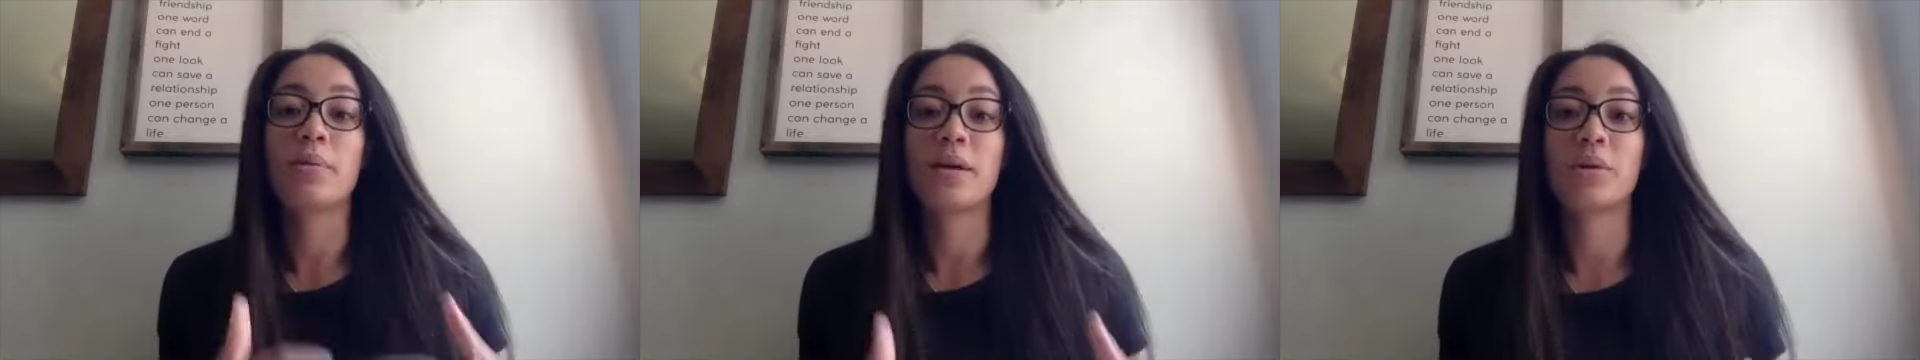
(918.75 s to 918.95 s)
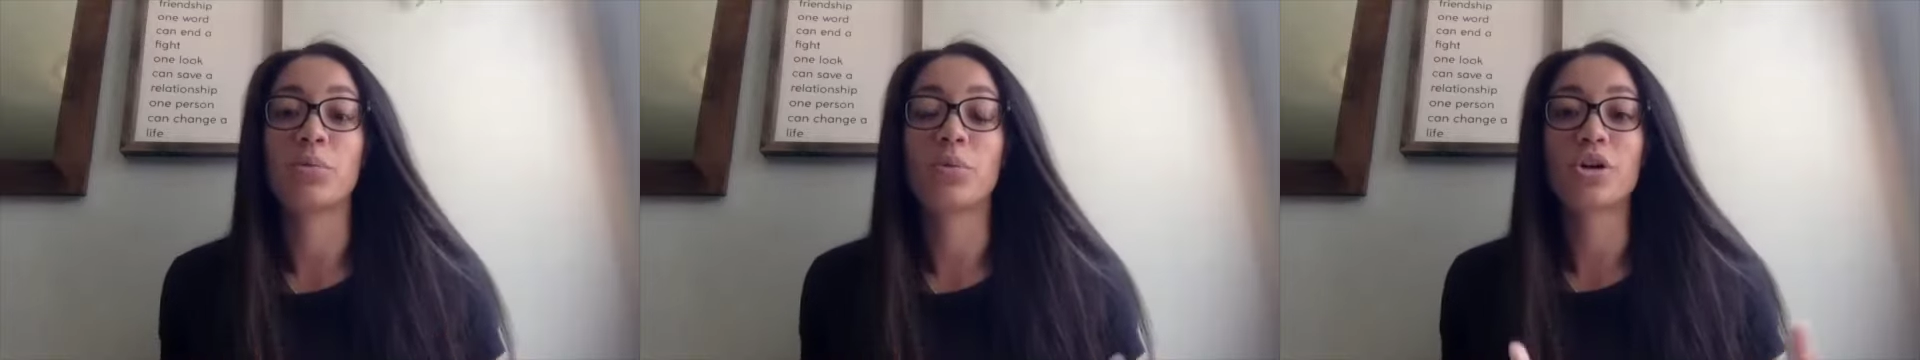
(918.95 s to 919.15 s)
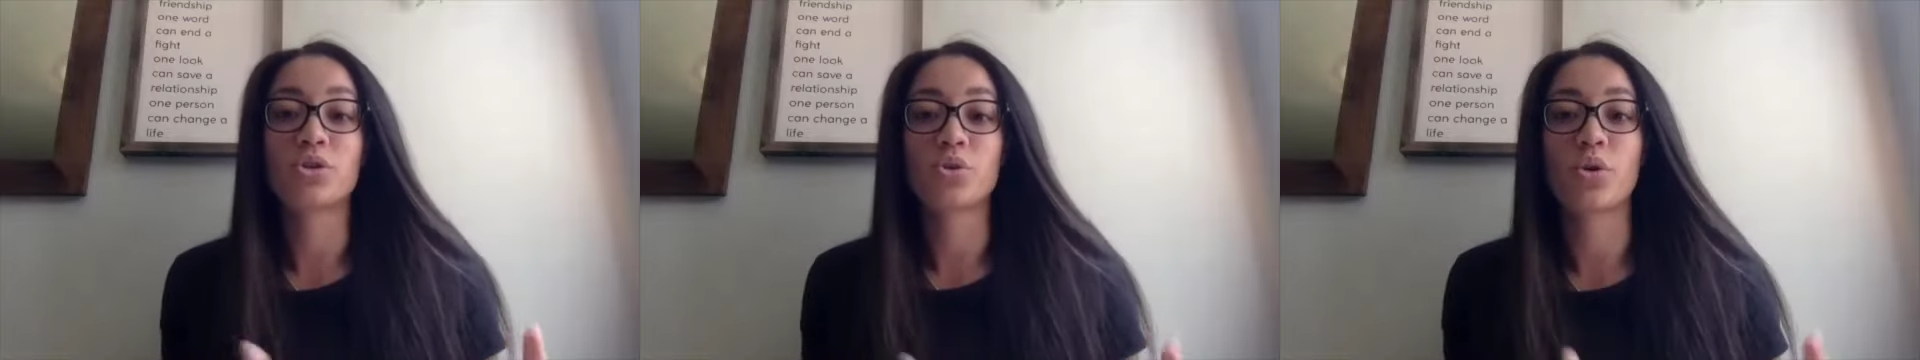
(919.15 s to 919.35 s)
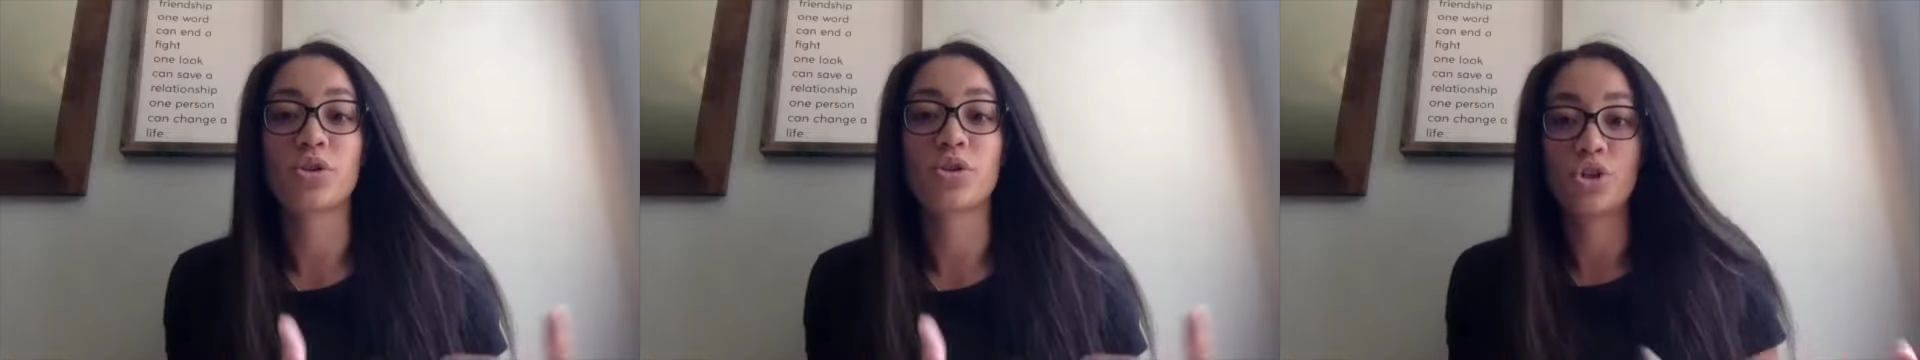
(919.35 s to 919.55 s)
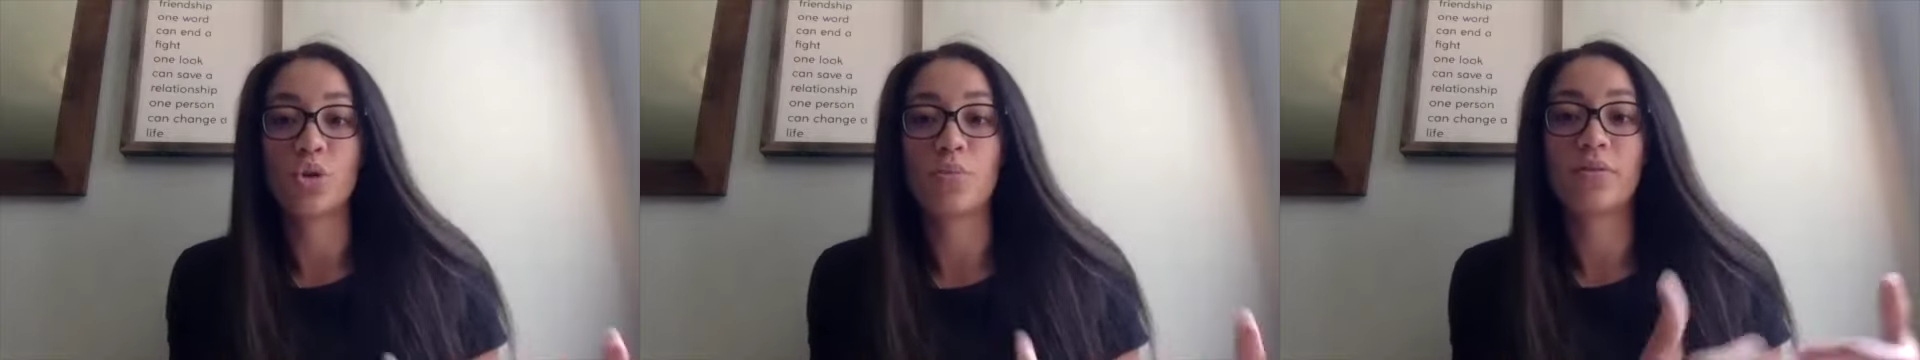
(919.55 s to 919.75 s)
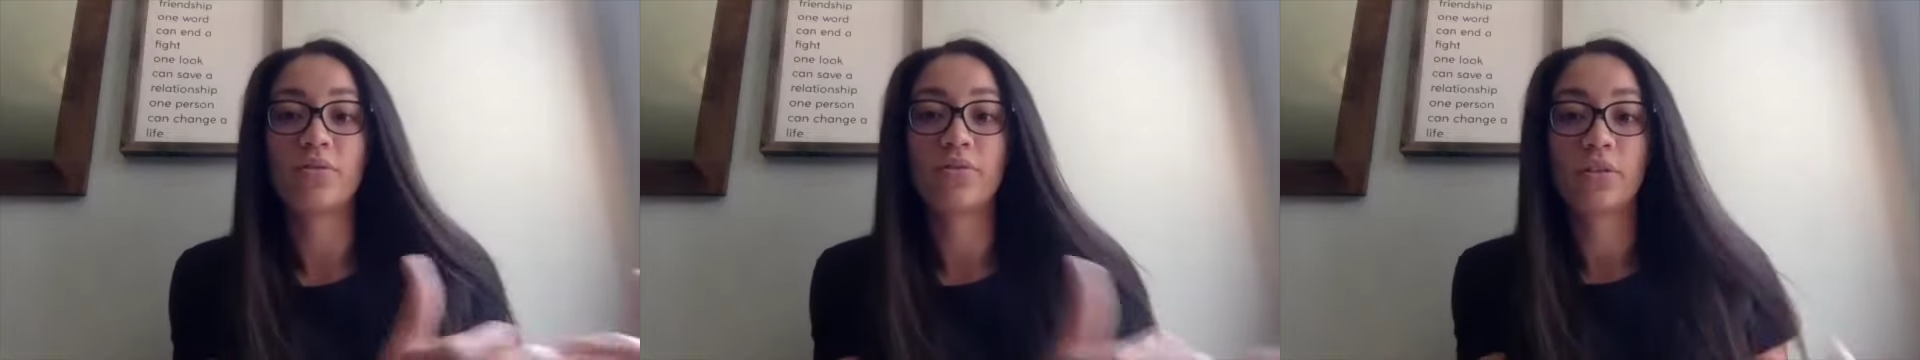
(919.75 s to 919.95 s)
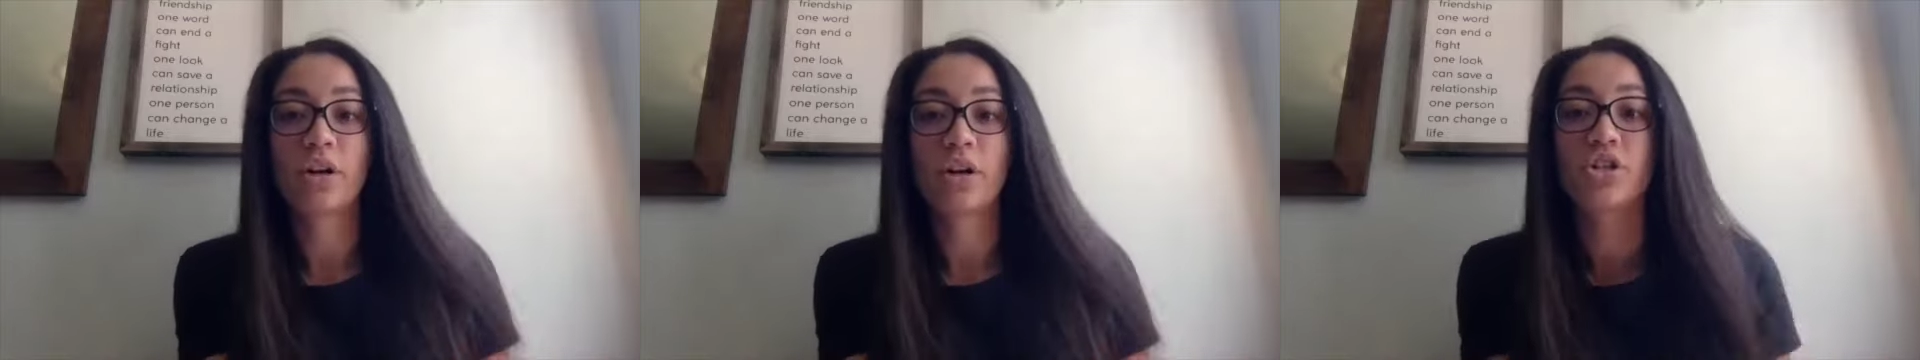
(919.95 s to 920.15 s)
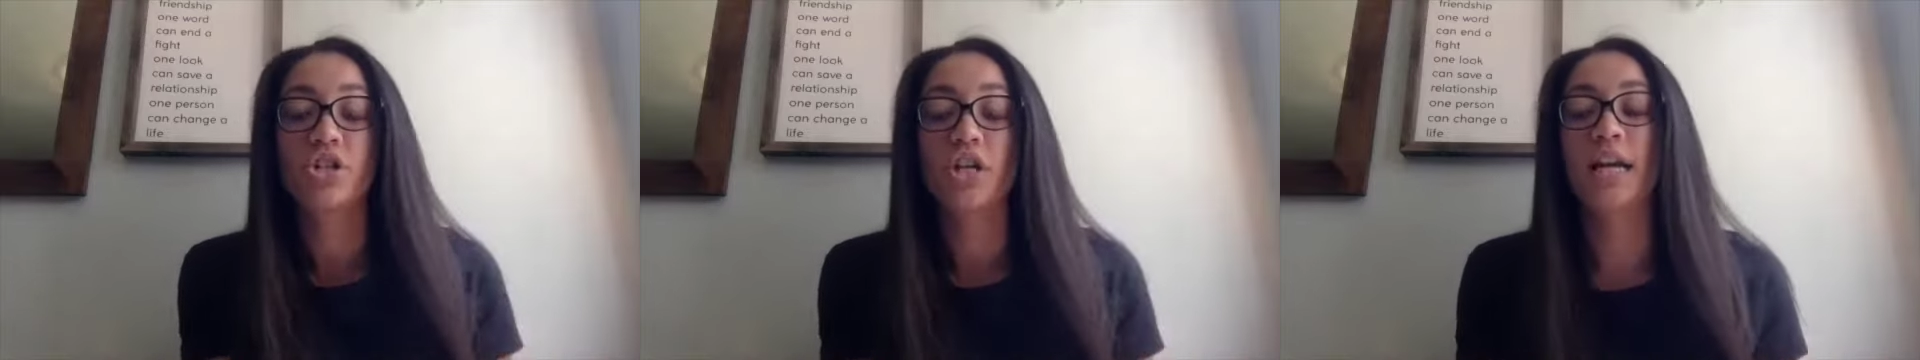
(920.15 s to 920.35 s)
can work towards human
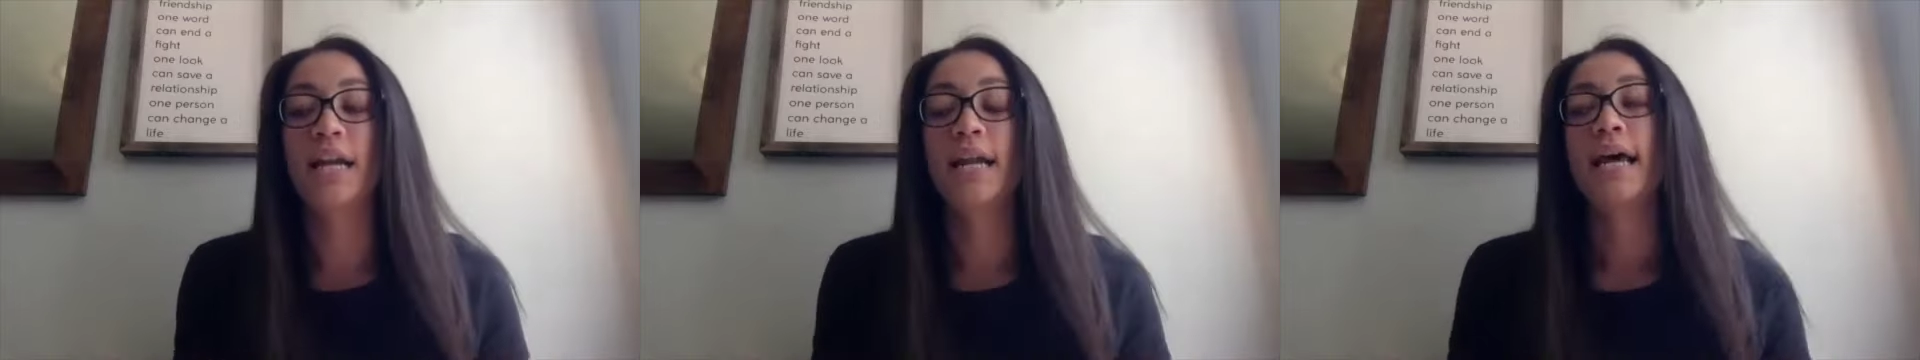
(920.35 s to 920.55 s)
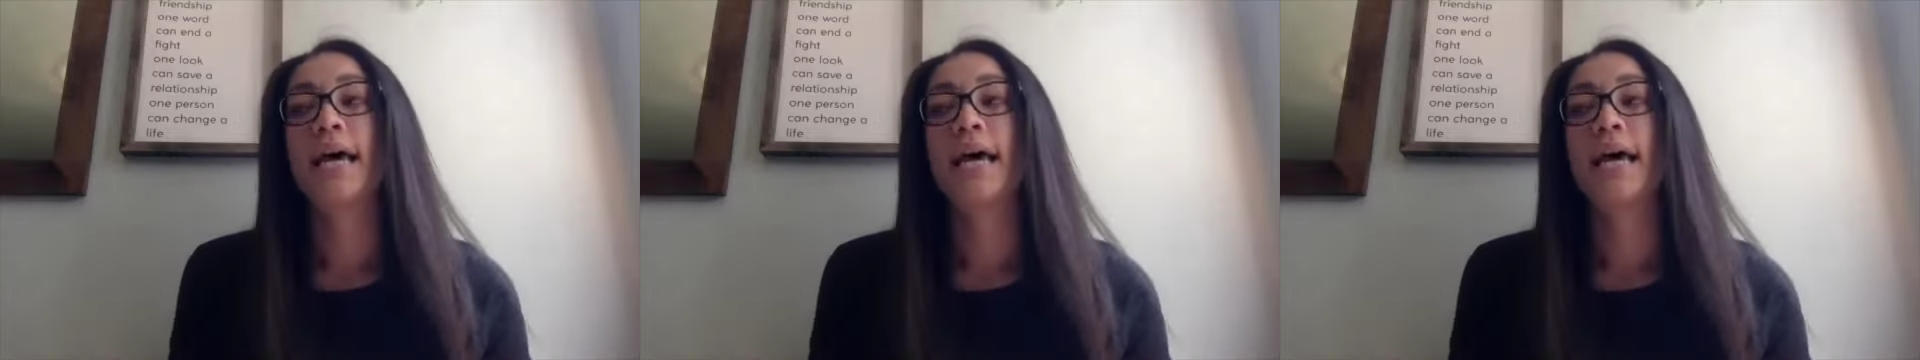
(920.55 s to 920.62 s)
flourishing.